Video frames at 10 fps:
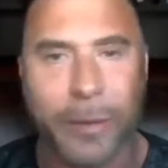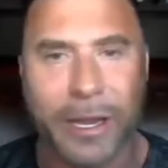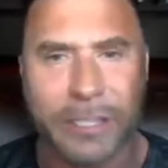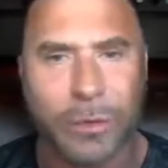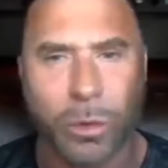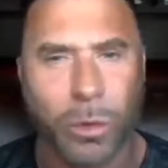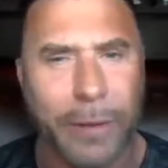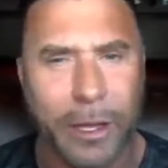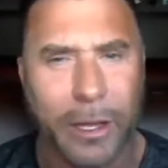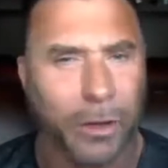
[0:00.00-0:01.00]
My dad's like, well, why would
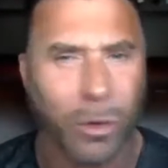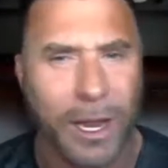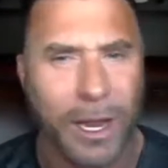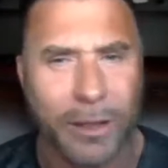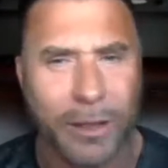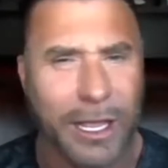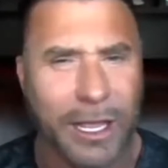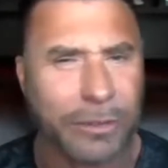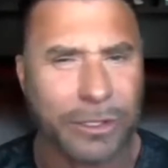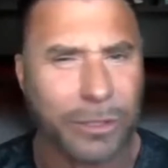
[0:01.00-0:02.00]
I go to Hawaii to hang out
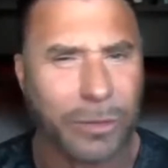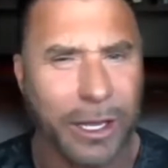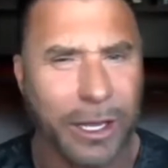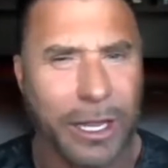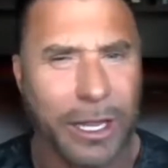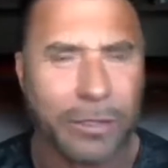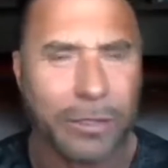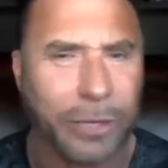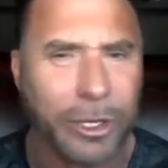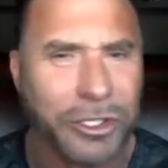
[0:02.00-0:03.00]
with you when I can hang out with you
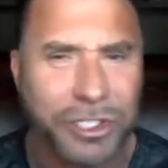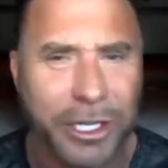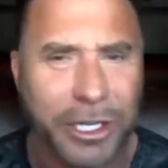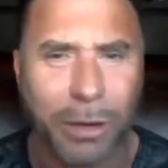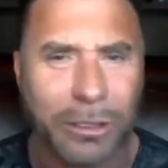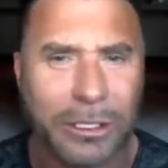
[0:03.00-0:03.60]
here in Chino?